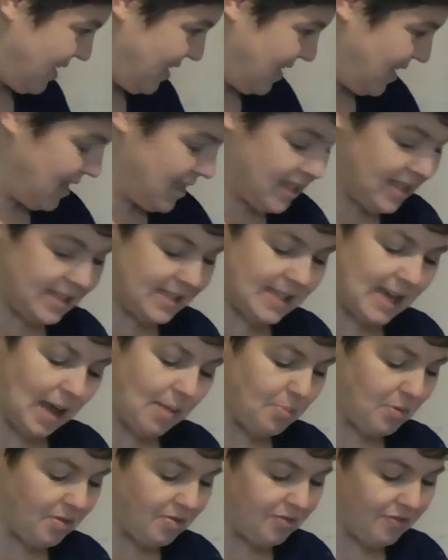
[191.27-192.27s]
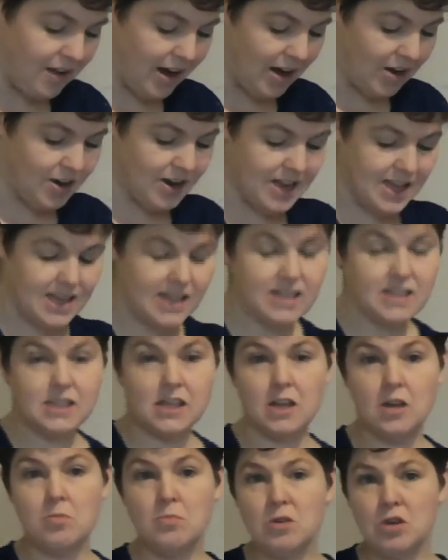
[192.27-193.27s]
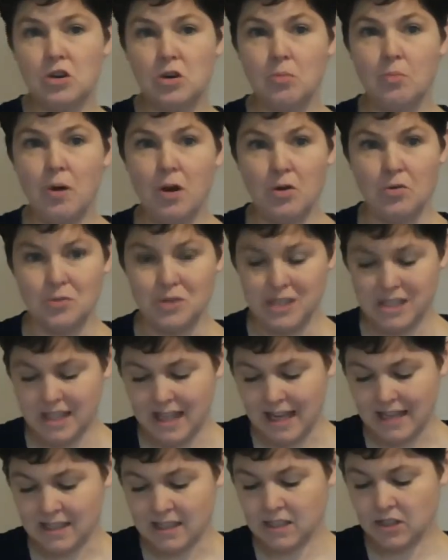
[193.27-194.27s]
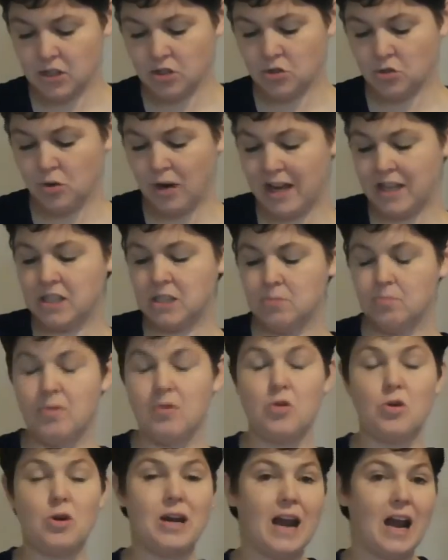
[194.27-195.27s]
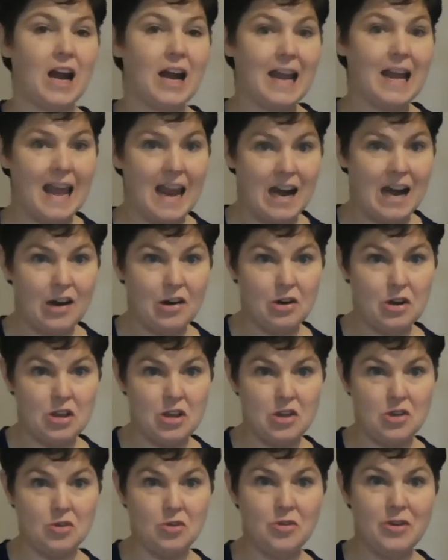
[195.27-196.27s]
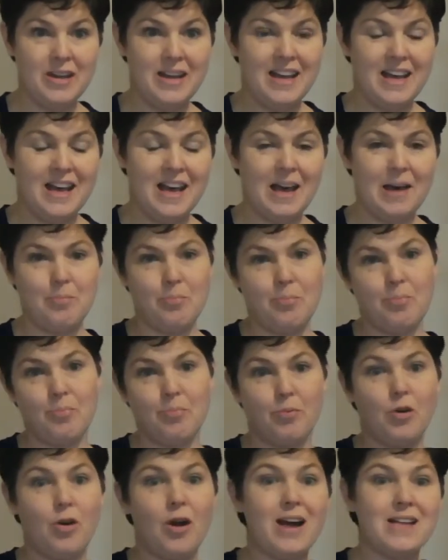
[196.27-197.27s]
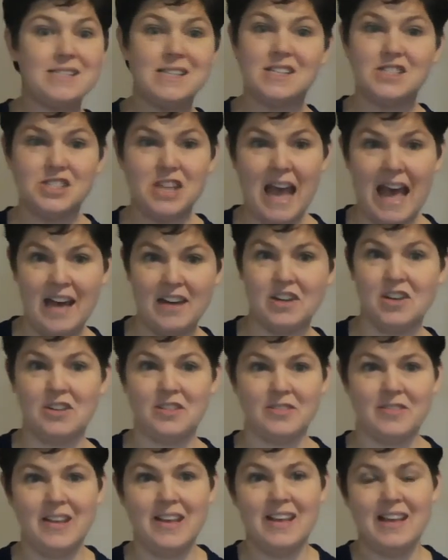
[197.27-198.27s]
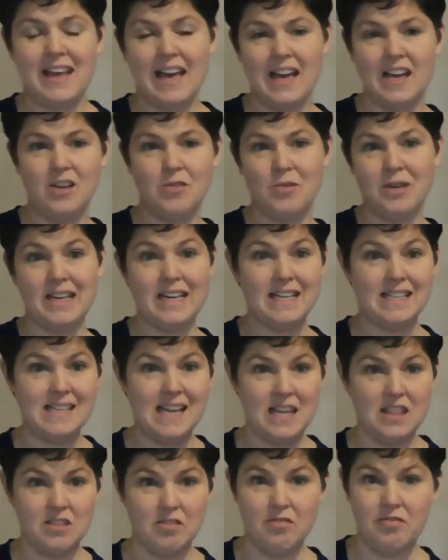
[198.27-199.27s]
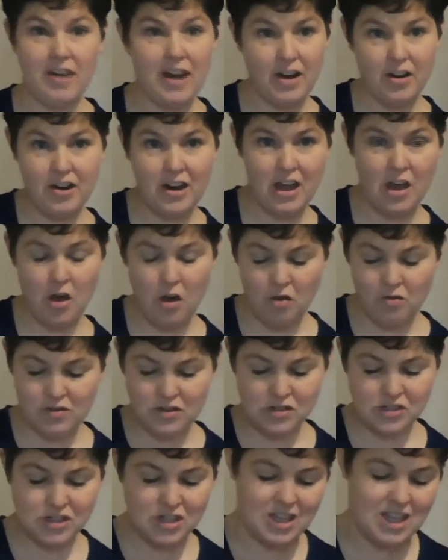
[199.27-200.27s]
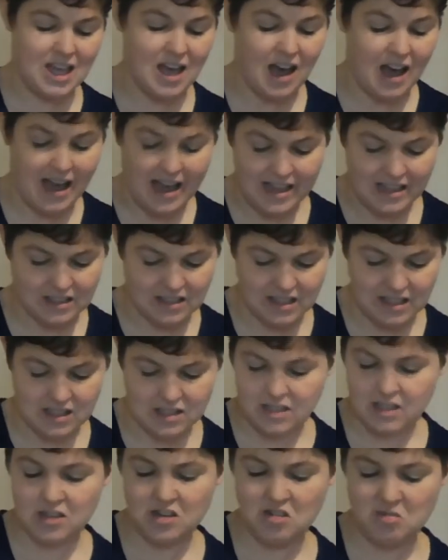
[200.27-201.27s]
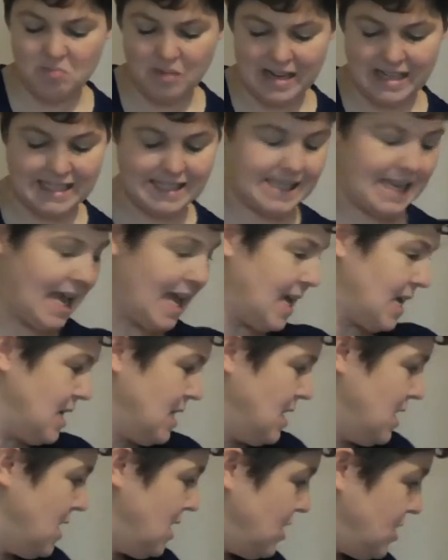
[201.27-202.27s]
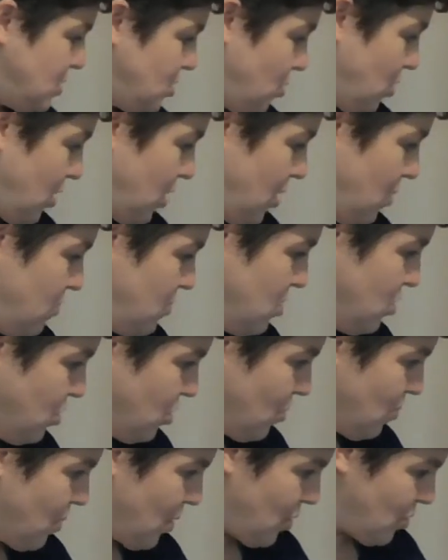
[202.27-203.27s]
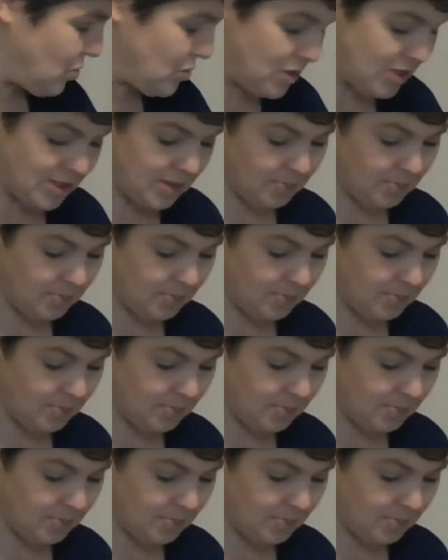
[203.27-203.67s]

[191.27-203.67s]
This type of fairy is a commuter boat. That's to transport or carry you across a channel. Okay, we're going to take the ferry over to the island, you might say. So a commuter boat.